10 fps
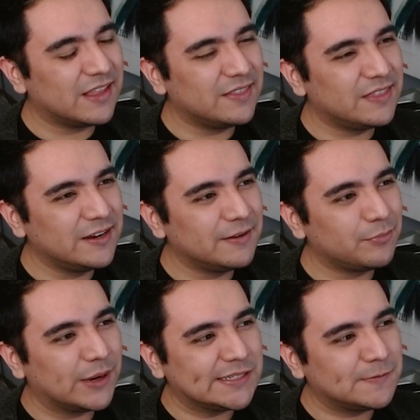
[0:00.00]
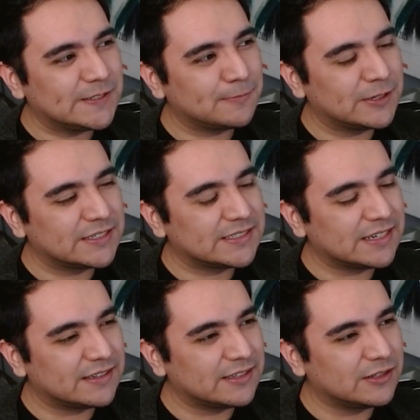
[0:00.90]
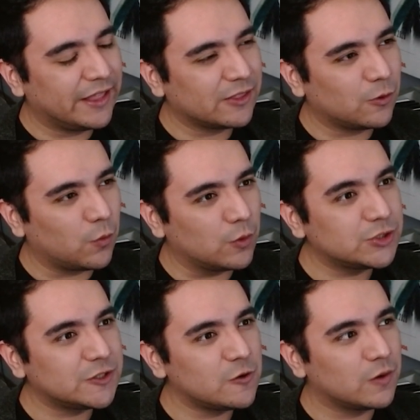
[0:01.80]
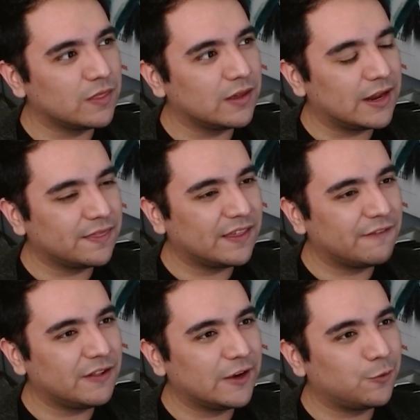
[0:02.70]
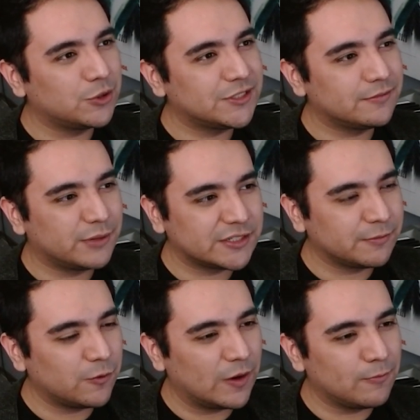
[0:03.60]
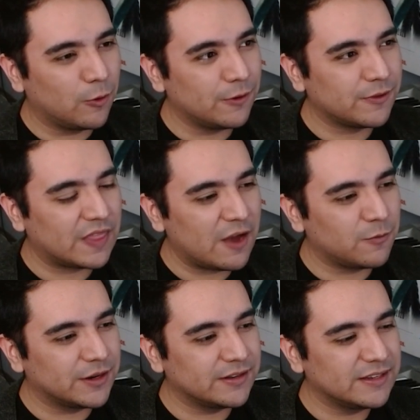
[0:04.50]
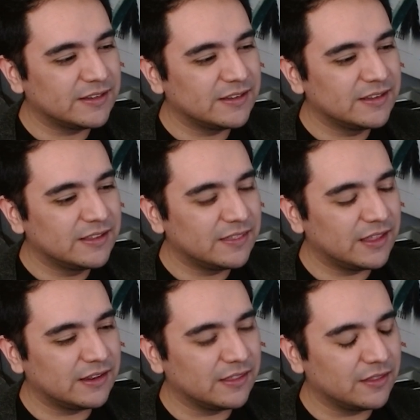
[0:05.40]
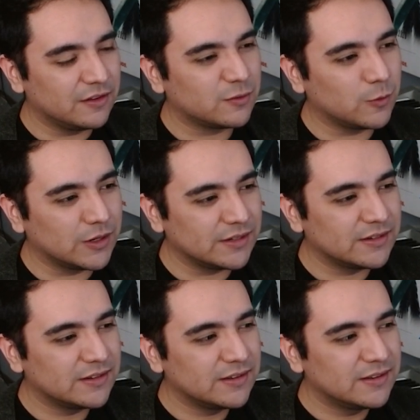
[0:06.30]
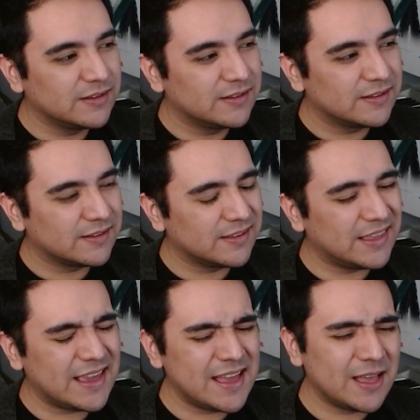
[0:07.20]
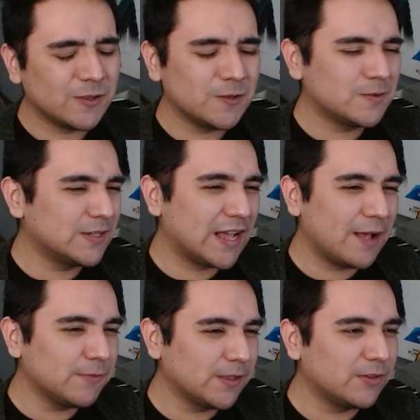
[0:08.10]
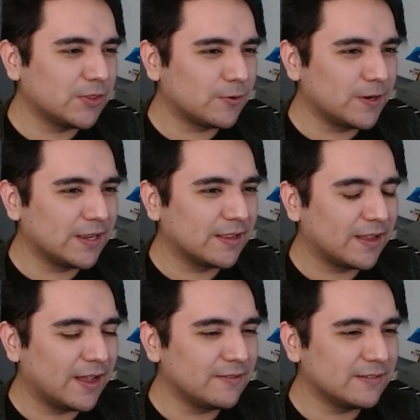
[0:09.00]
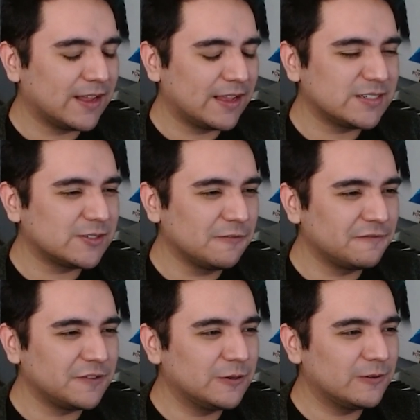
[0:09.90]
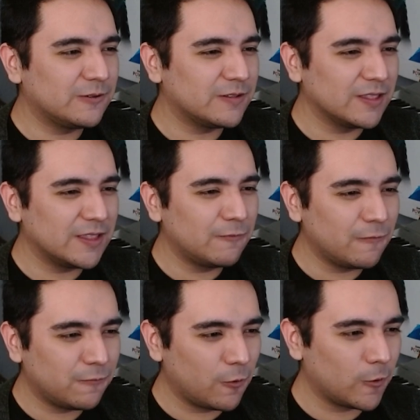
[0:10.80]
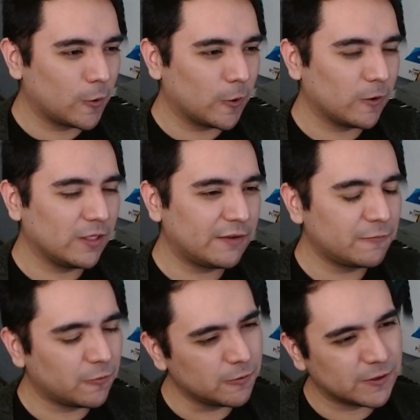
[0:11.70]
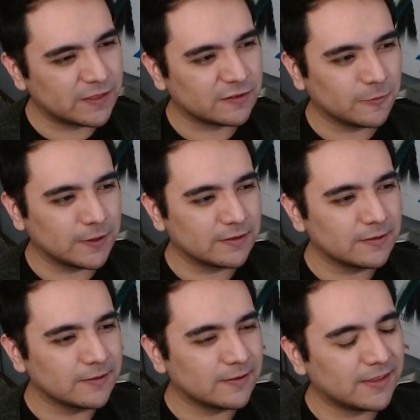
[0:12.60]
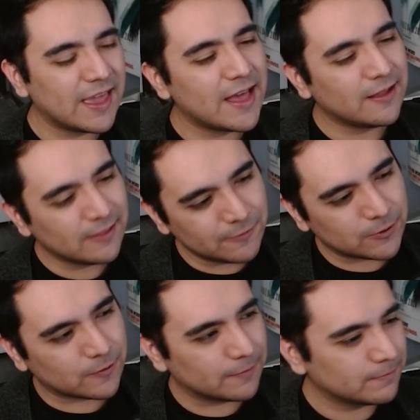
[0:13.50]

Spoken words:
didn't impress me as much as it like the Roshi one did. I felt like Roshi impressed me way more with that one than this one. Yeah, you know what? I'm gonna give it a 3. I just don't feel level 4 with this one. Yeah, level 3.